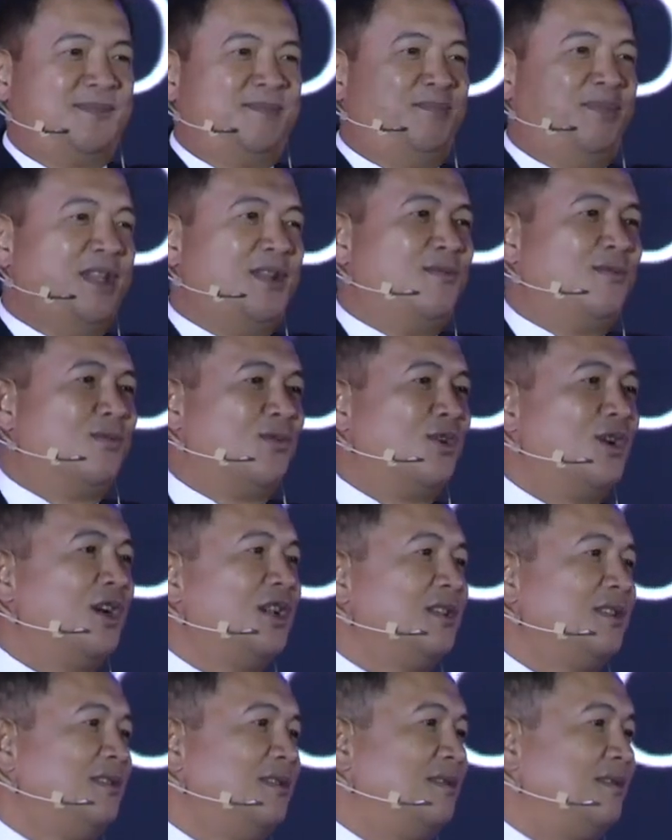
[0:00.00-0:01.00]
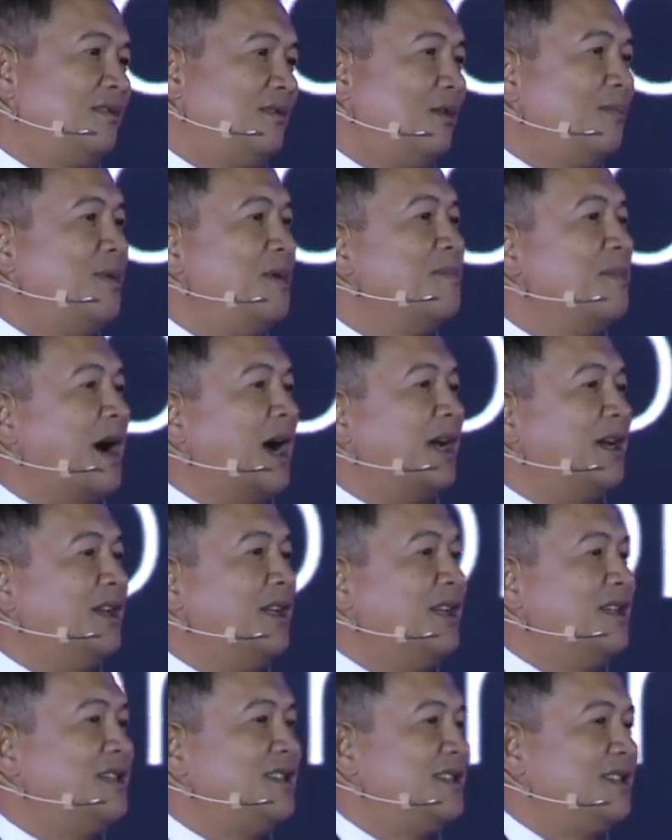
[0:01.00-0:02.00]
big world to be
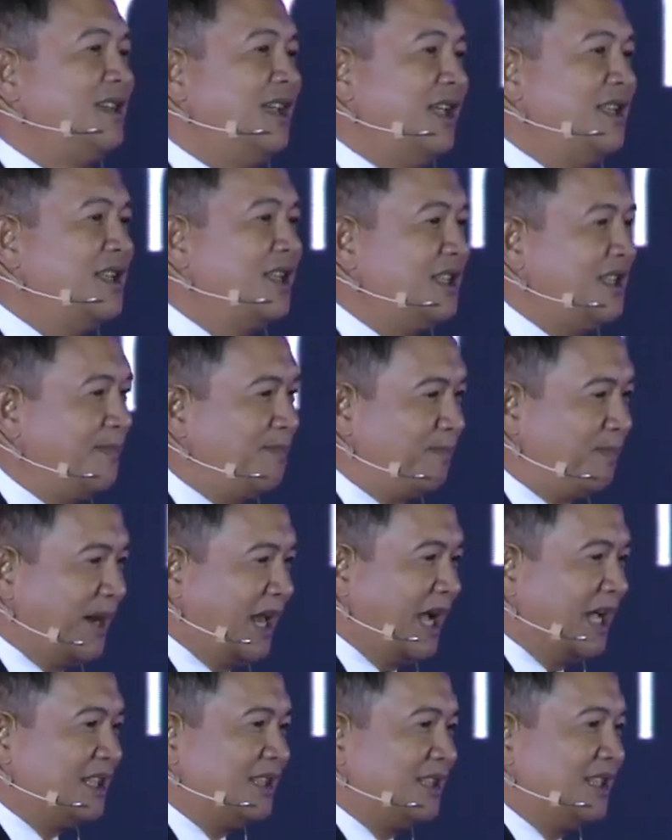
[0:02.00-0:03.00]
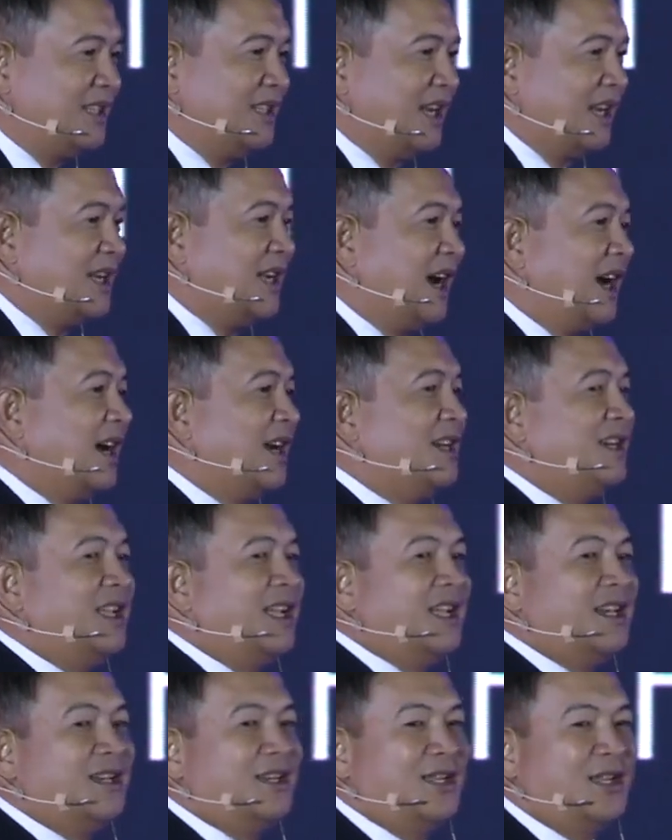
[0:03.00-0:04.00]
managed, and yet He planted a
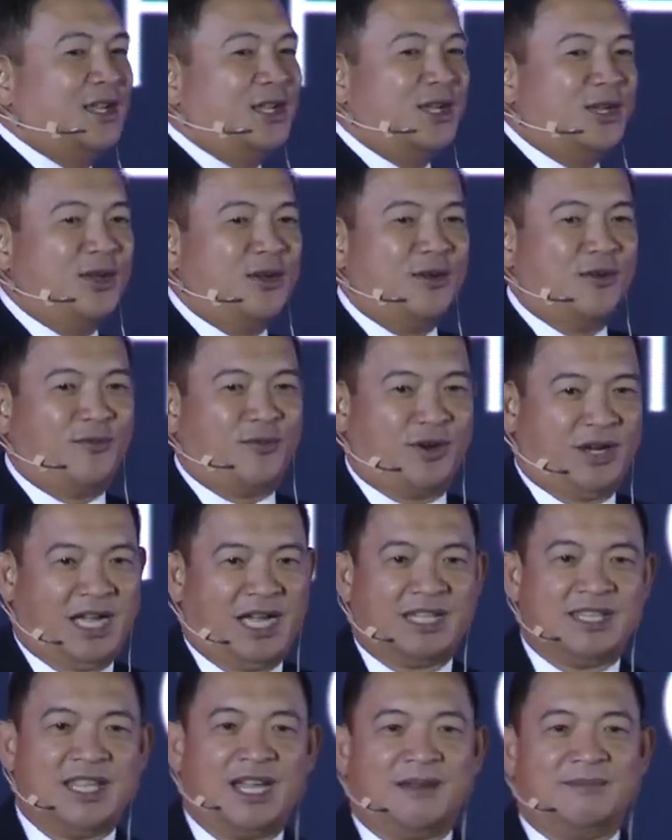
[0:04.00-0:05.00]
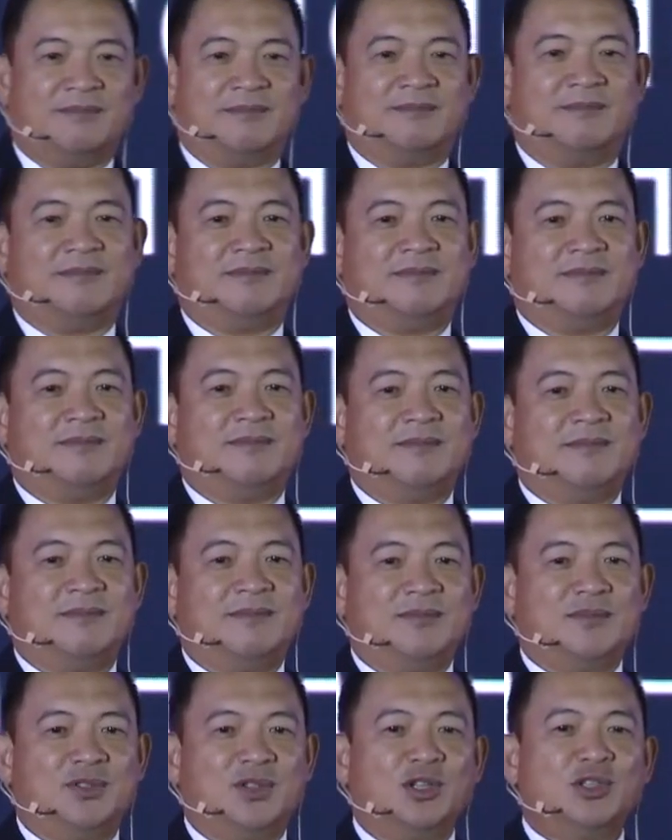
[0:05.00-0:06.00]
garden for Adam.
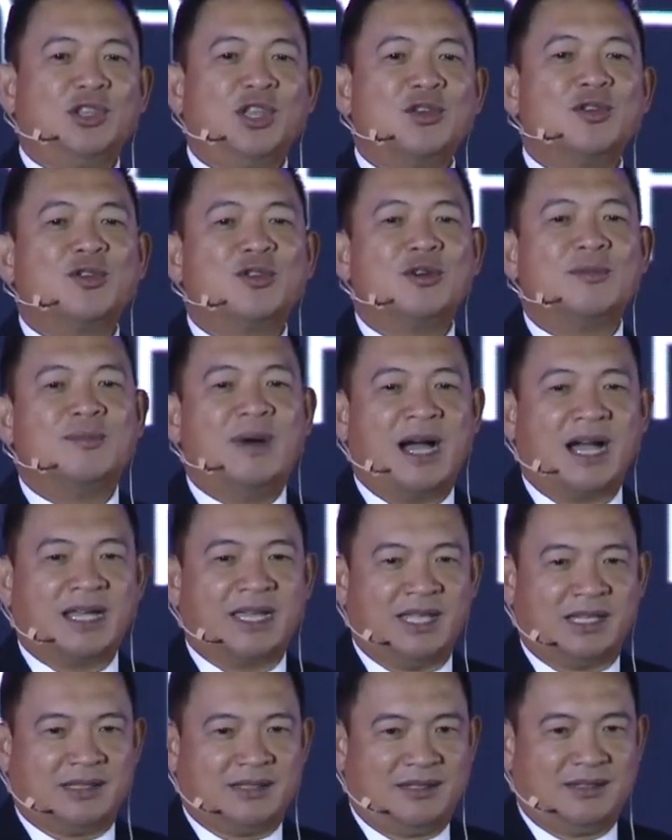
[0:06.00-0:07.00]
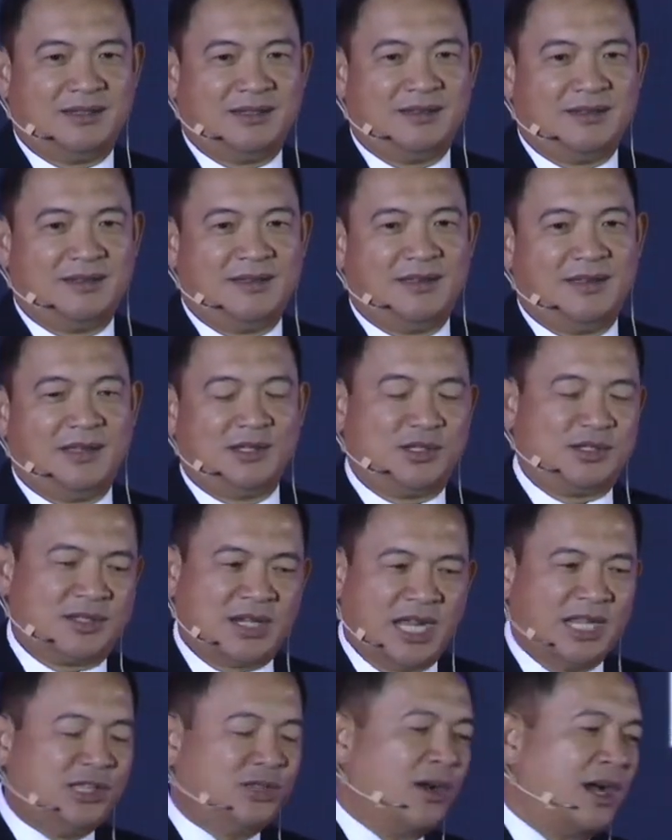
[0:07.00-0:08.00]
So, tanong ko, bakit? Just
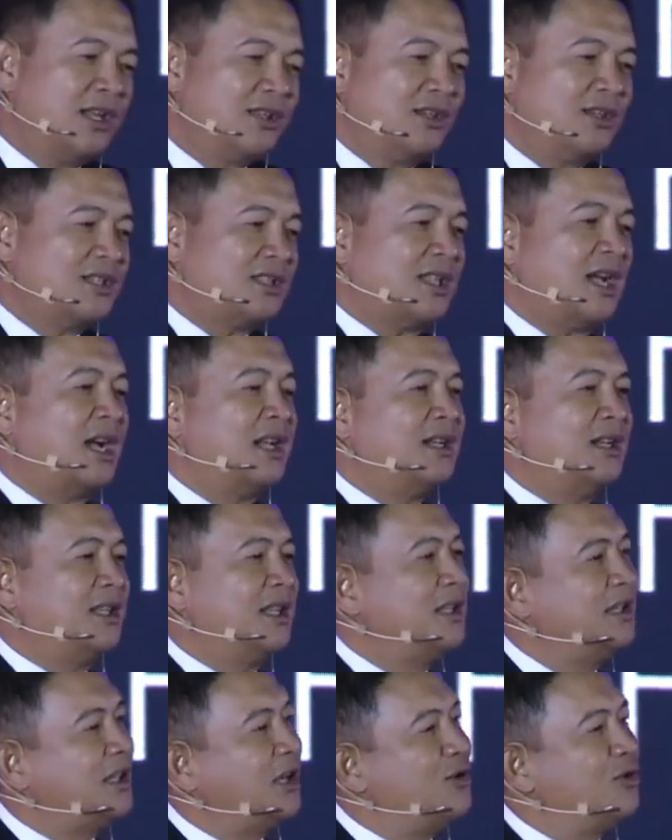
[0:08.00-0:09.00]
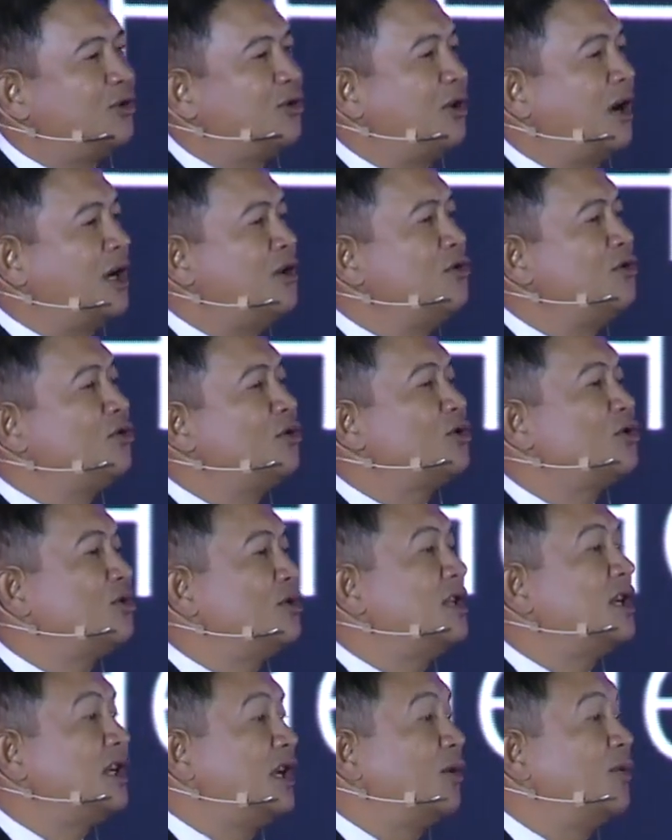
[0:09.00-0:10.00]
try to understand it, and tanong ko, anong
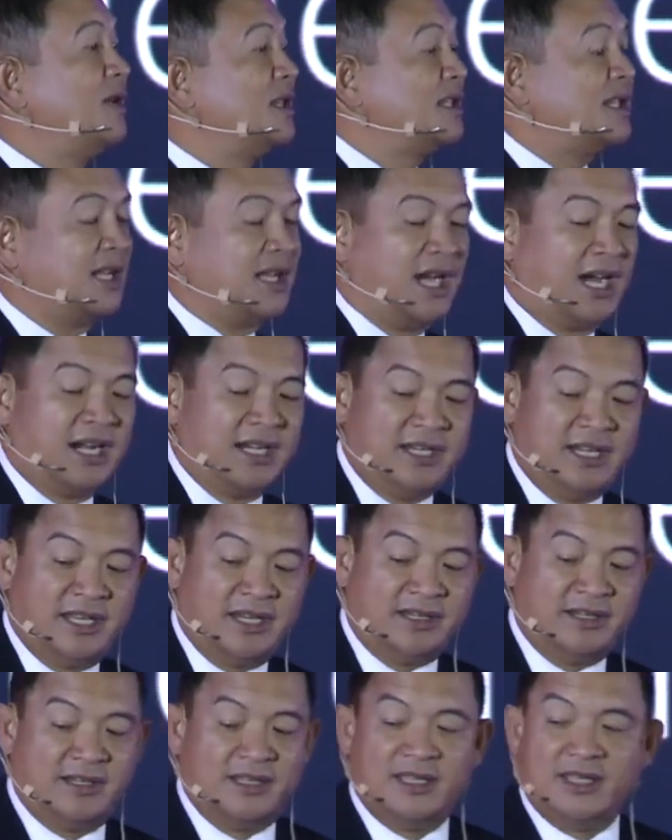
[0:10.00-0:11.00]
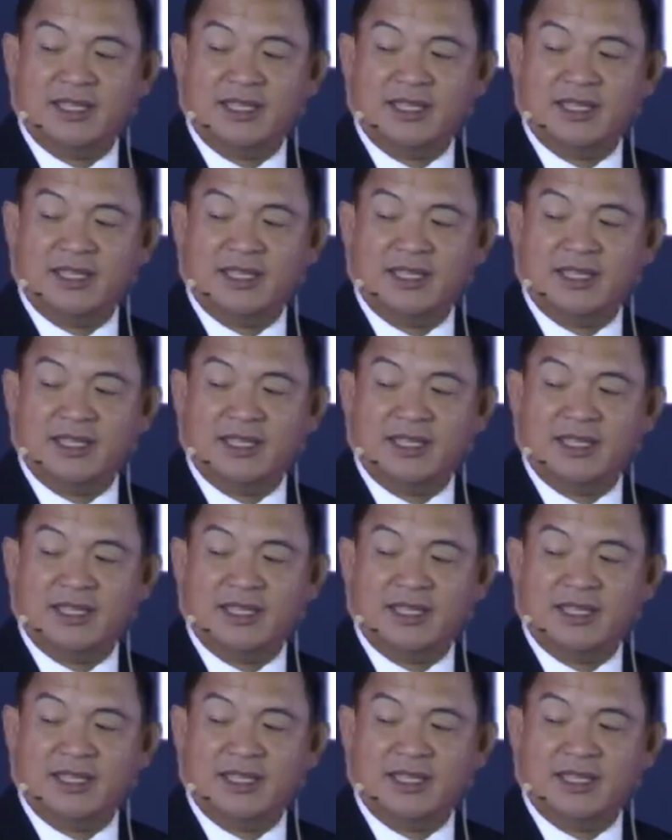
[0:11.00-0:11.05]
gusto niyang gawin sa garden?